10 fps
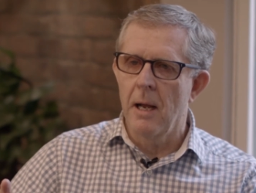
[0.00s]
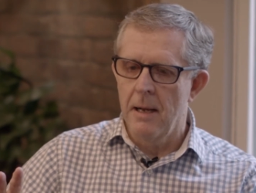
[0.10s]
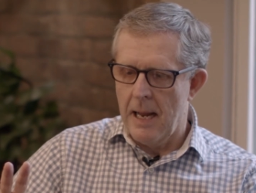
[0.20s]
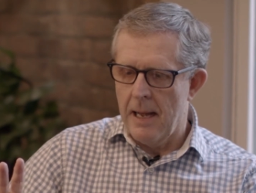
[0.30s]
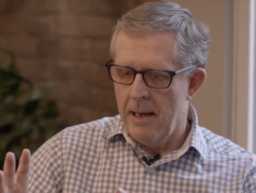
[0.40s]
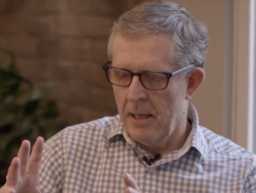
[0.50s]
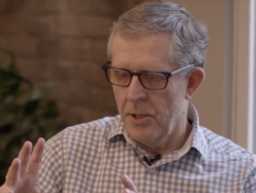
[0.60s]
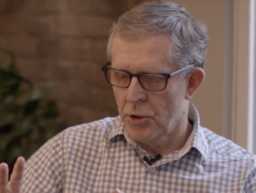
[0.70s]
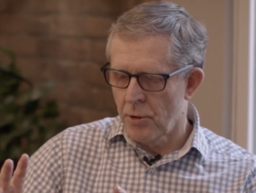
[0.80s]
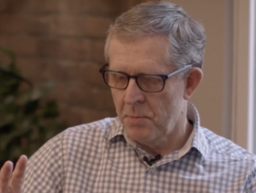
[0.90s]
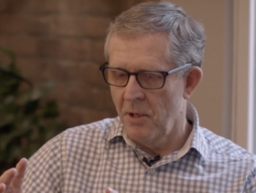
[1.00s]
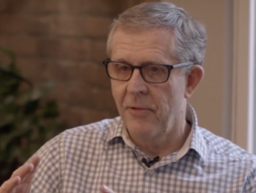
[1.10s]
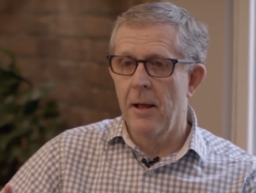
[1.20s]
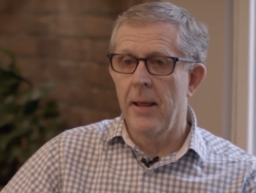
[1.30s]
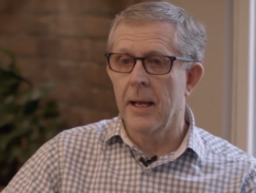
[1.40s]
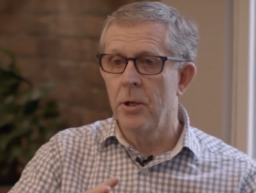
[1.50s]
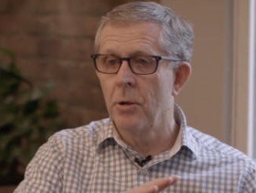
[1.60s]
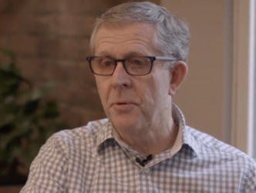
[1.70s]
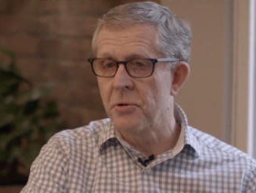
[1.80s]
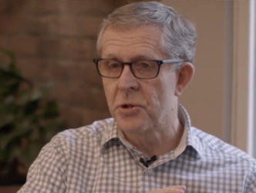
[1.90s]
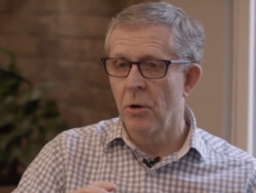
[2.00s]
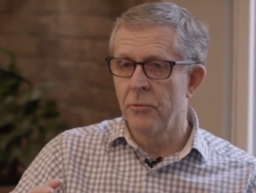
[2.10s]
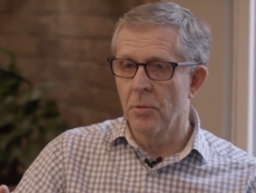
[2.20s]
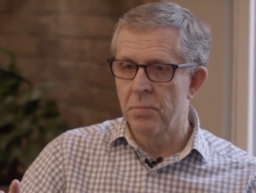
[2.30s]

and, and, and a description of how they could help you solve your